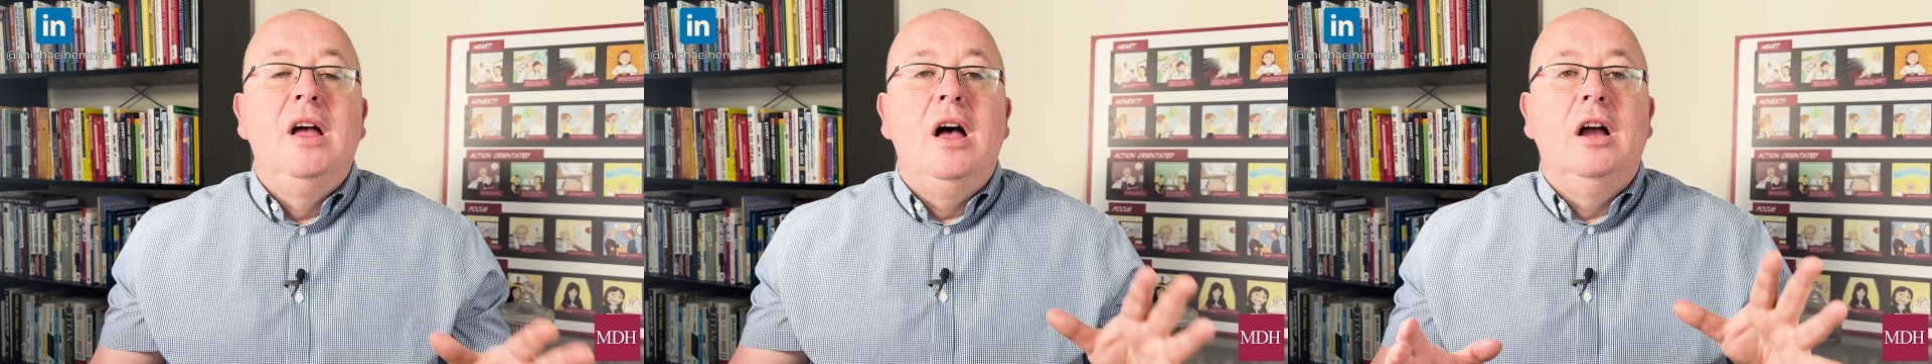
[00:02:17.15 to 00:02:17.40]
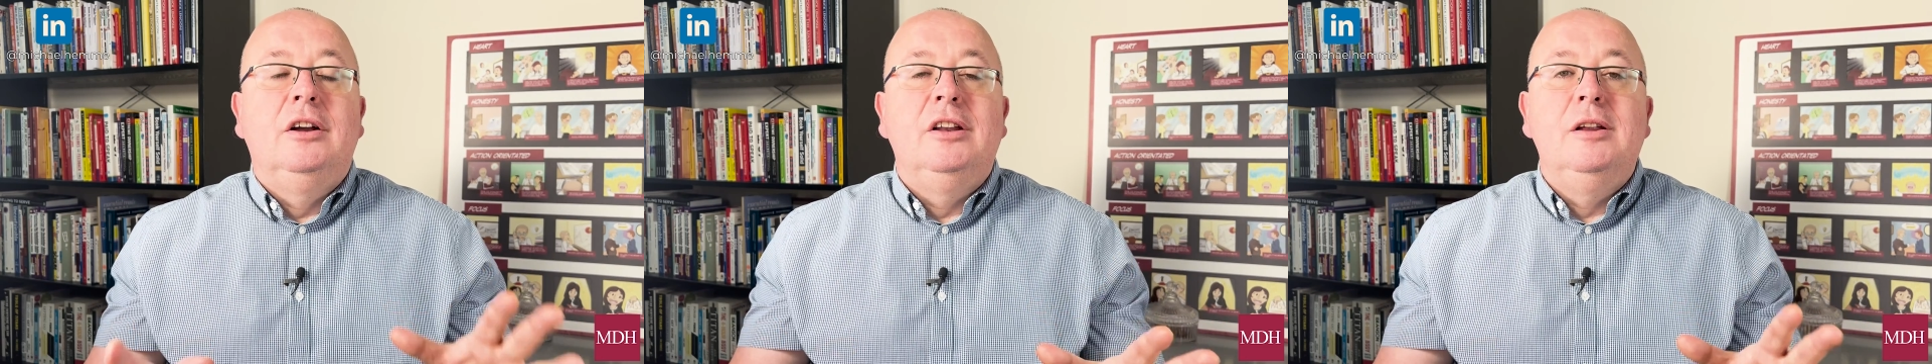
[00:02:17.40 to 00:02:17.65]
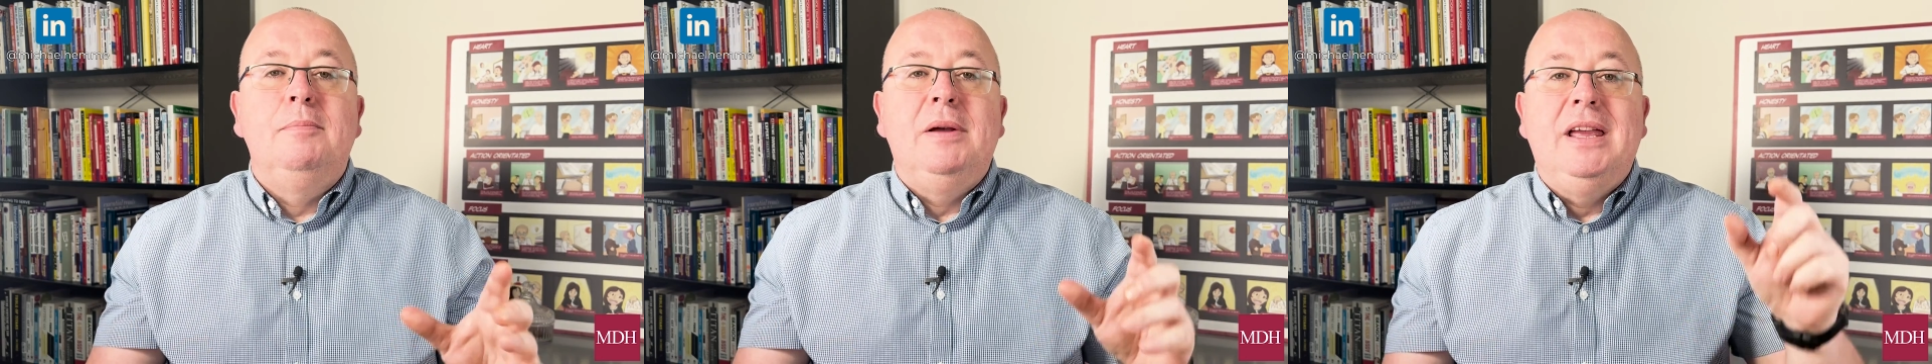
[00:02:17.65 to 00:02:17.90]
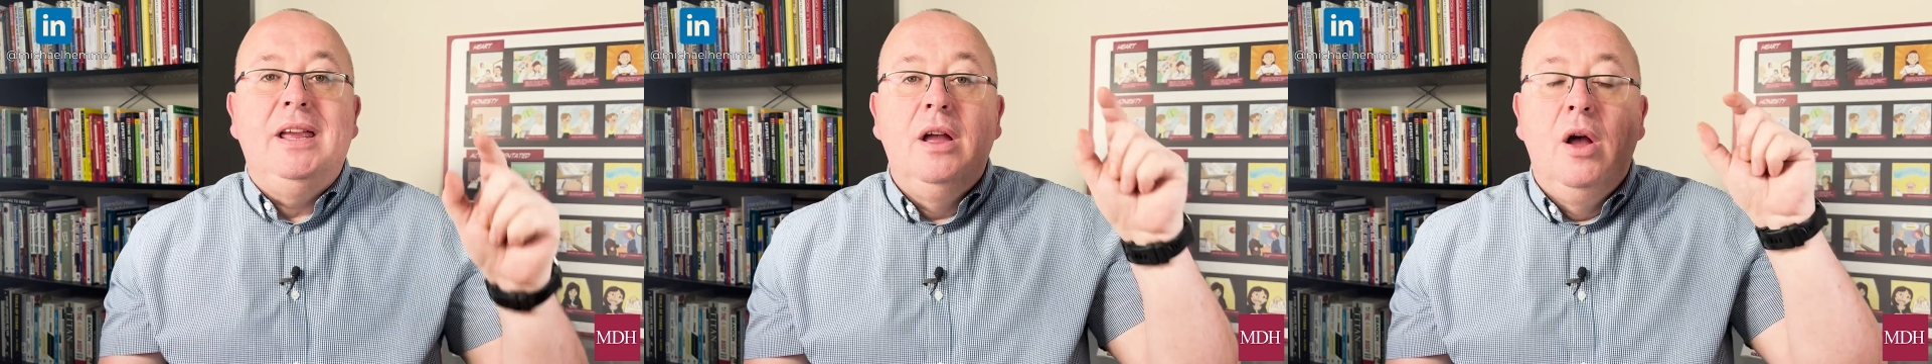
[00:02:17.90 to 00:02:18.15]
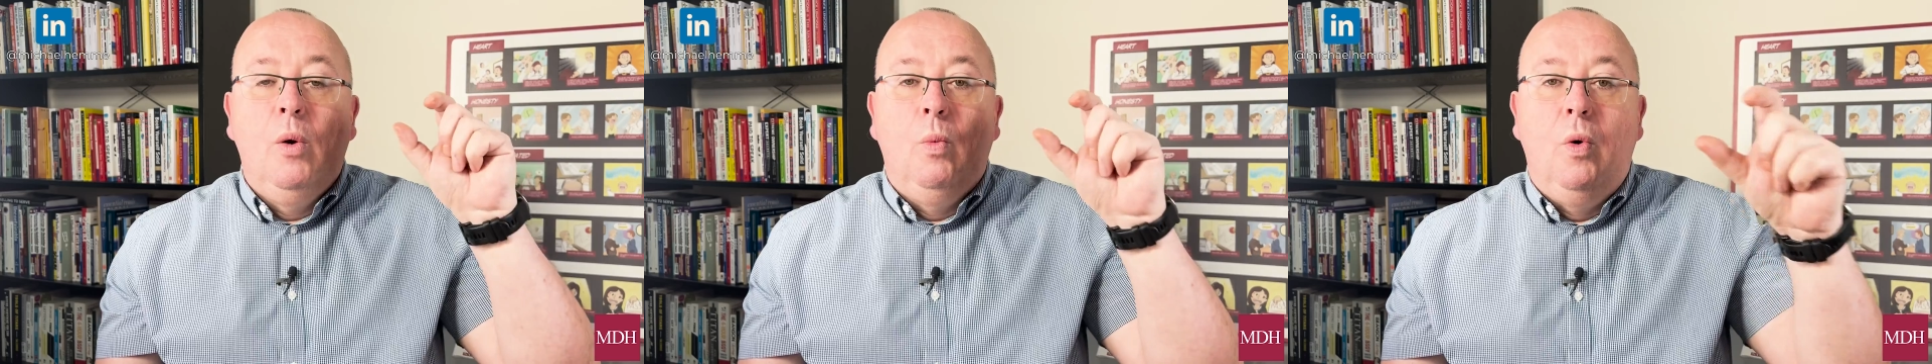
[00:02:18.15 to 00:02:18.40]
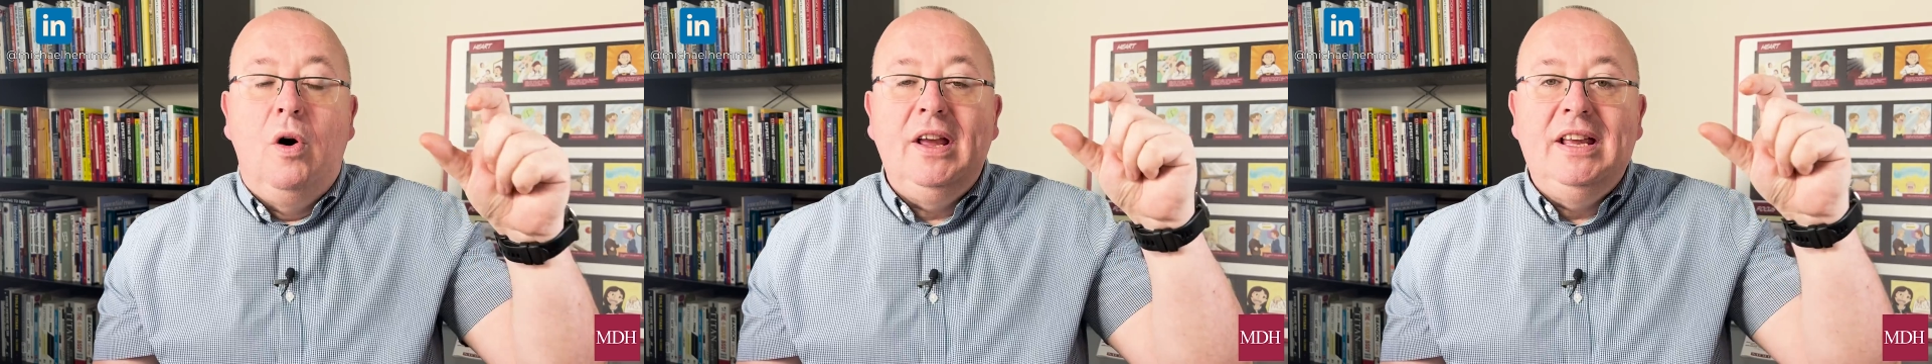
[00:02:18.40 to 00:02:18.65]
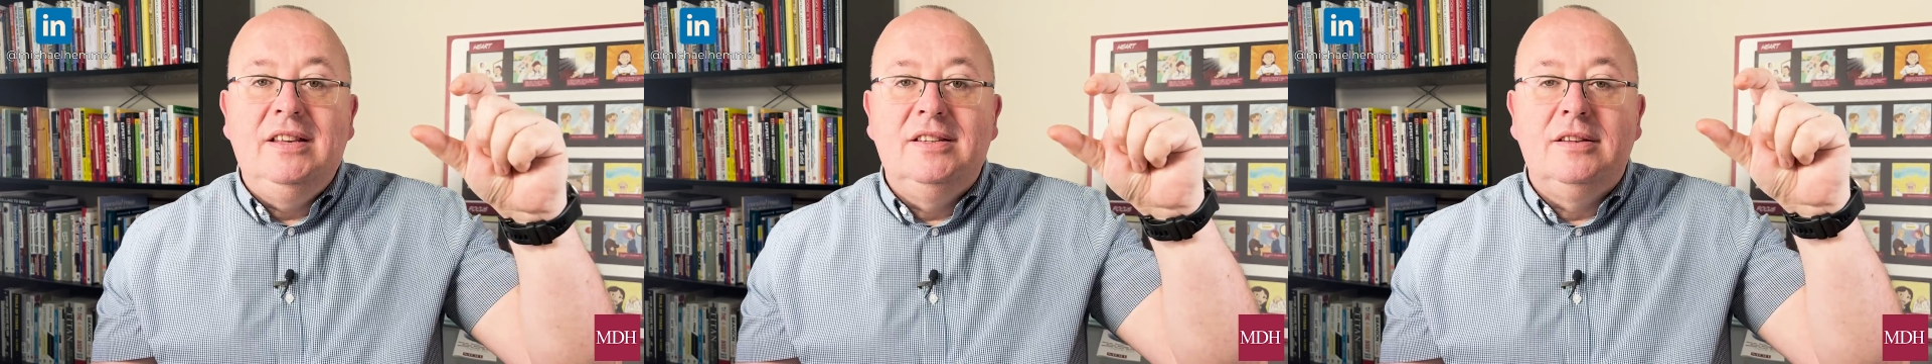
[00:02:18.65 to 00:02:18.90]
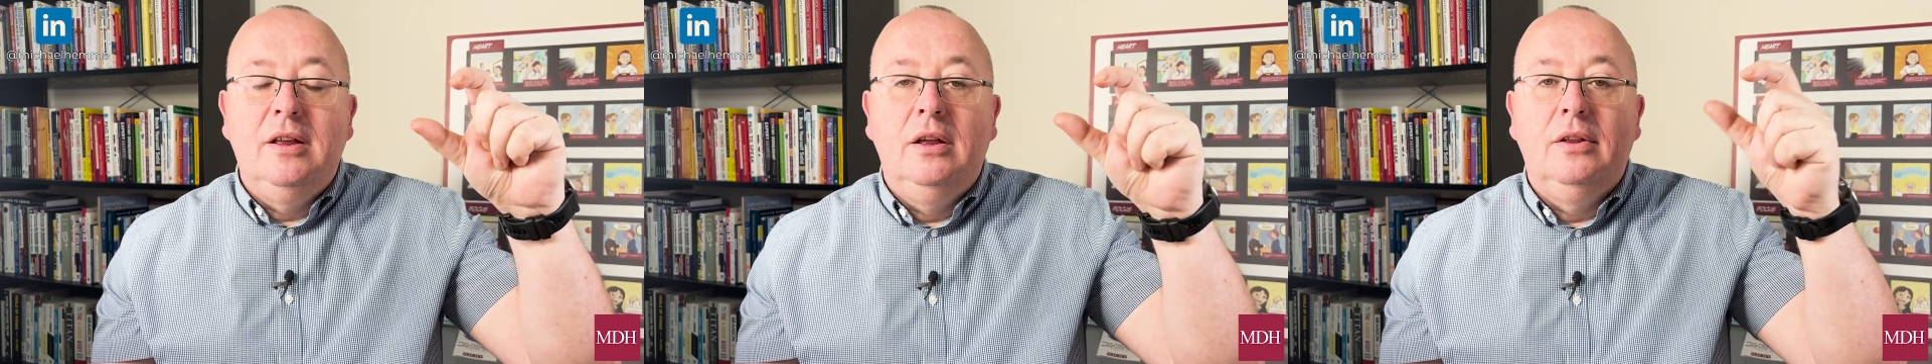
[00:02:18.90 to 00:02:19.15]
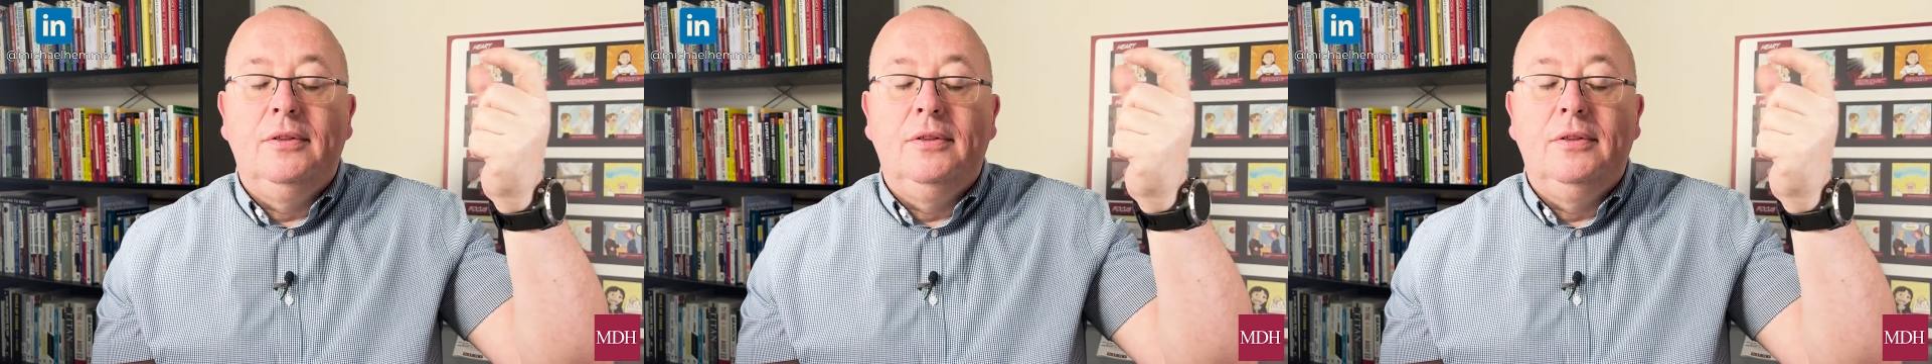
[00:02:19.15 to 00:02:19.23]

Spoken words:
are going to be what is